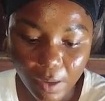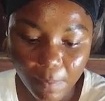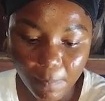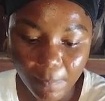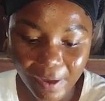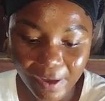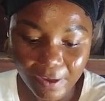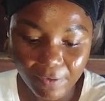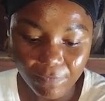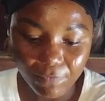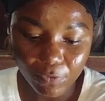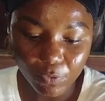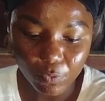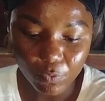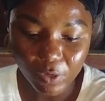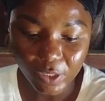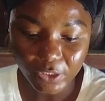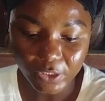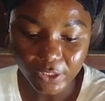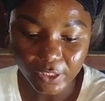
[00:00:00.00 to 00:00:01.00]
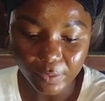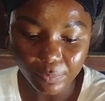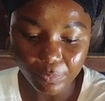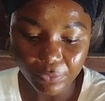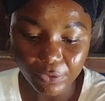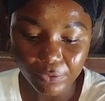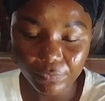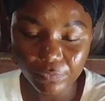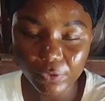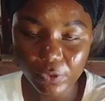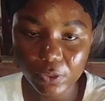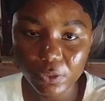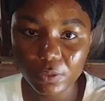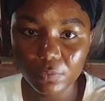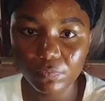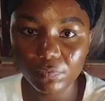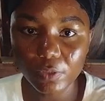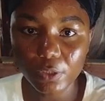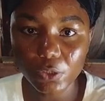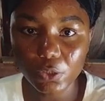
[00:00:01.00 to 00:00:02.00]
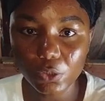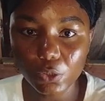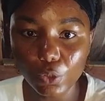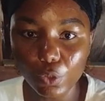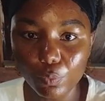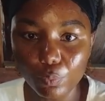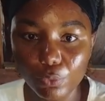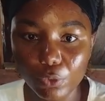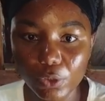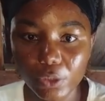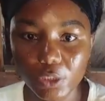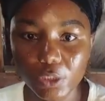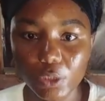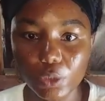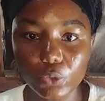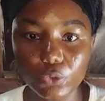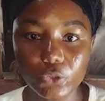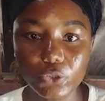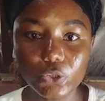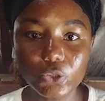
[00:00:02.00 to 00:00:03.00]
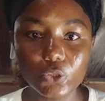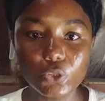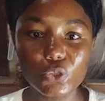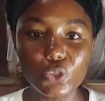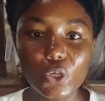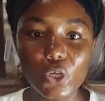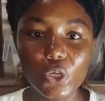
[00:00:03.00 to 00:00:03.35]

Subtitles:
But if you watch the previous video on body lotion,